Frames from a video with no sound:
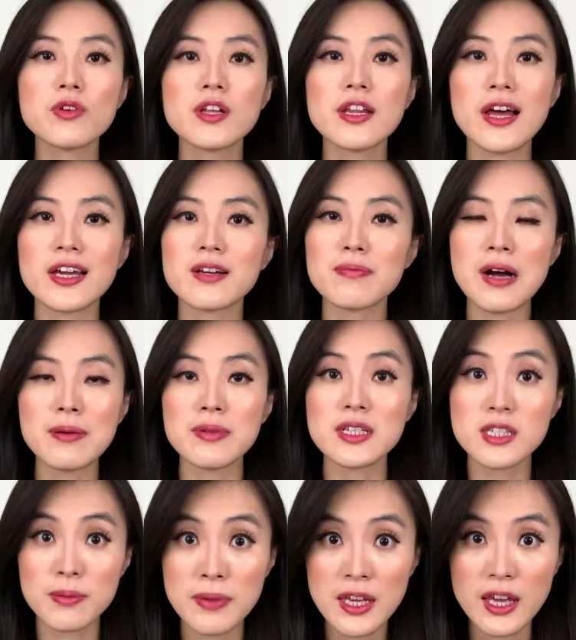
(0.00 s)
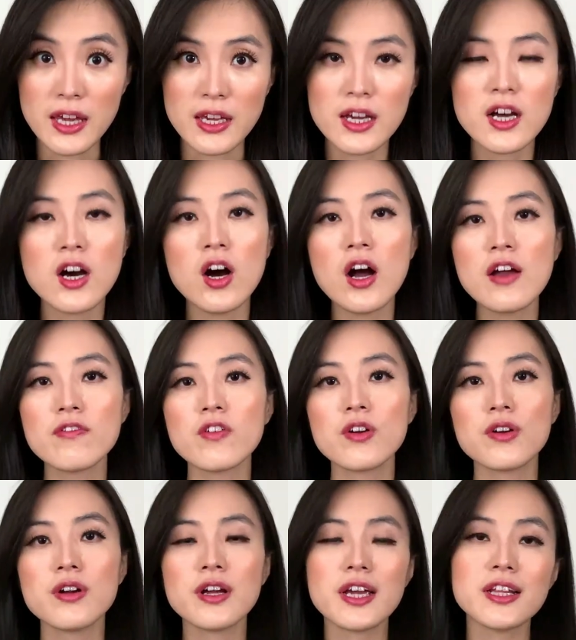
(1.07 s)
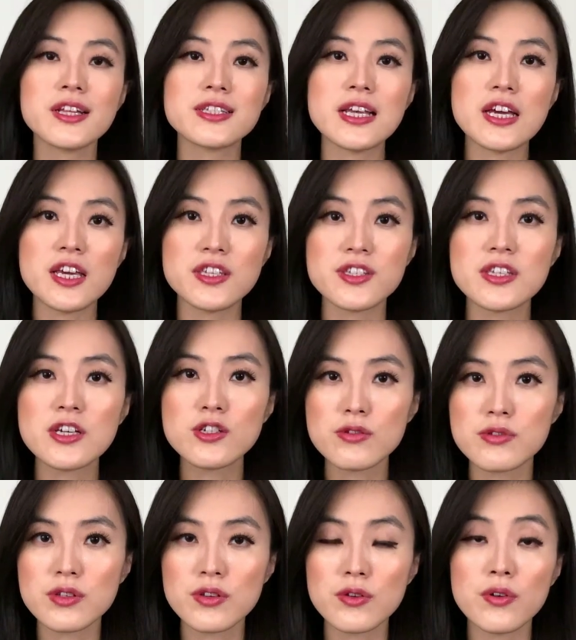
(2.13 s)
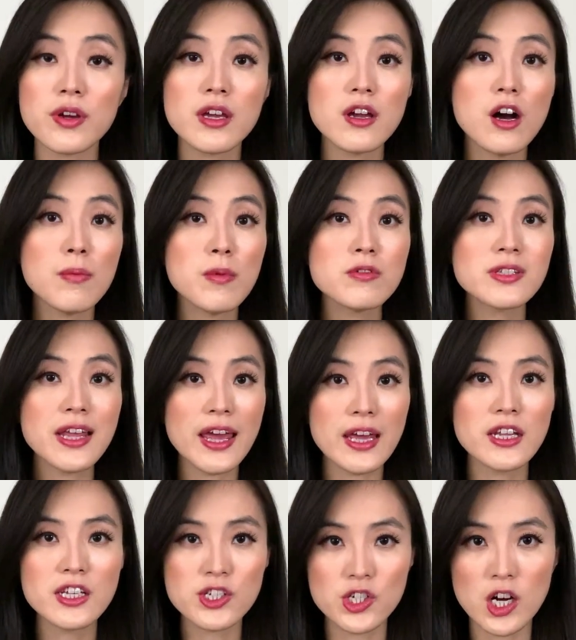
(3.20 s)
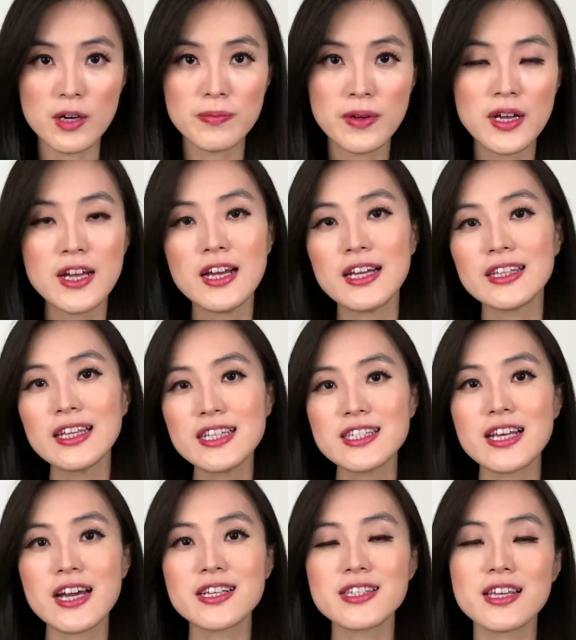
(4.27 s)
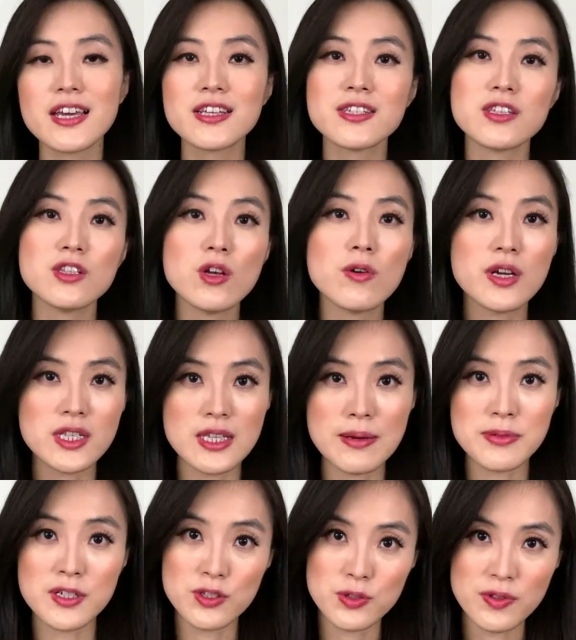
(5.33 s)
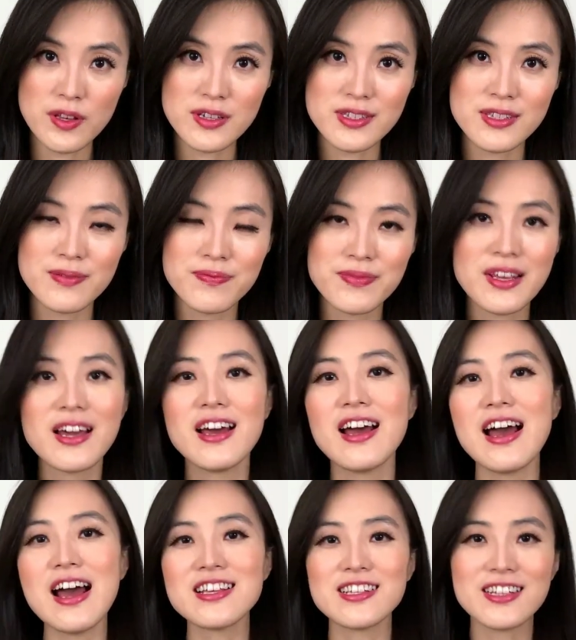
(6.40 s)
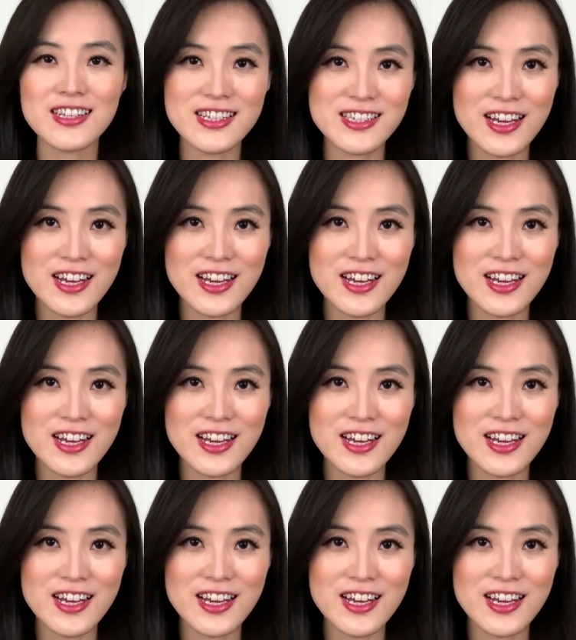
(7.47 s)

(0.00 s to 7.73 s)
really like public speaking. However, it is an essential skill in almost any job. Data science is no exception to this. As a data